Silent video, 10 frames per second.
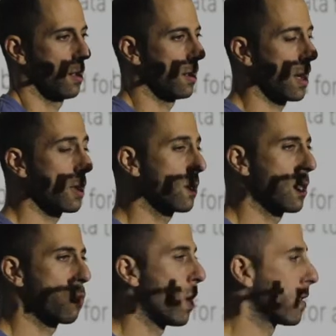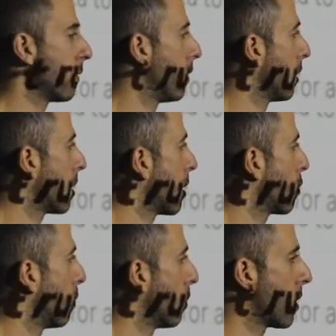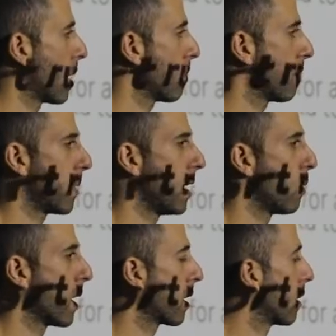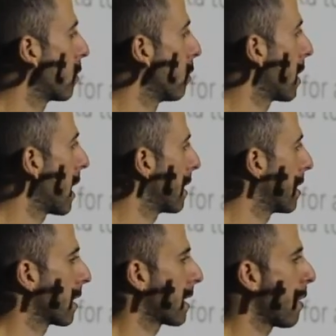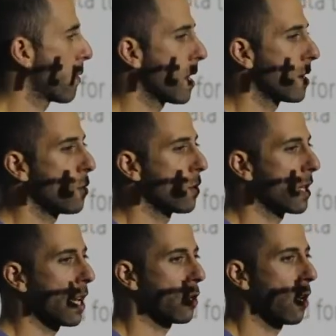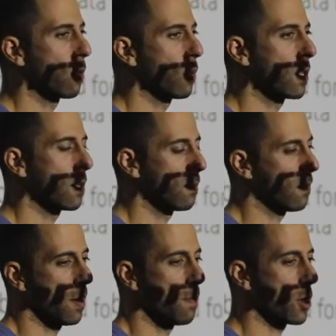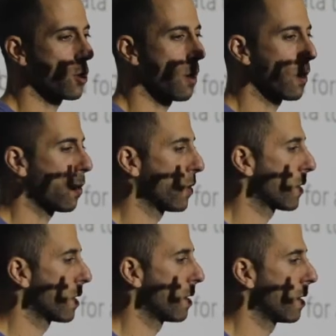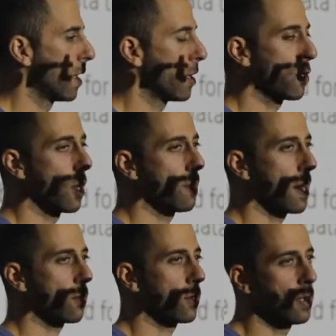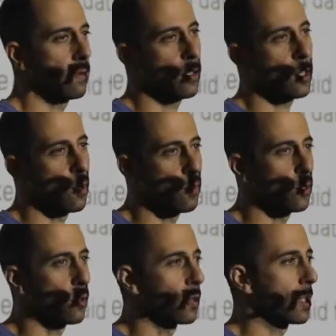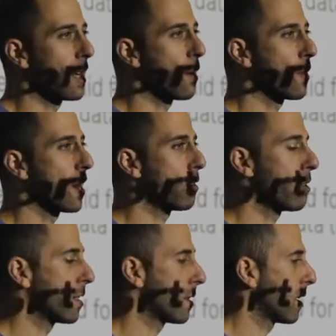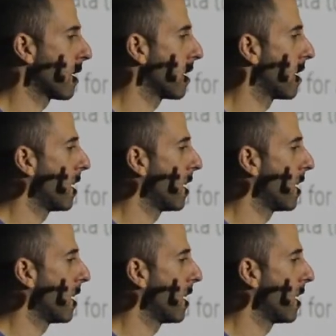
it's wonderful that there are tools like Piwik and Google Analytics out there that you can get going with at a much lower cost than Snowplow, because even though the open source is out there, it still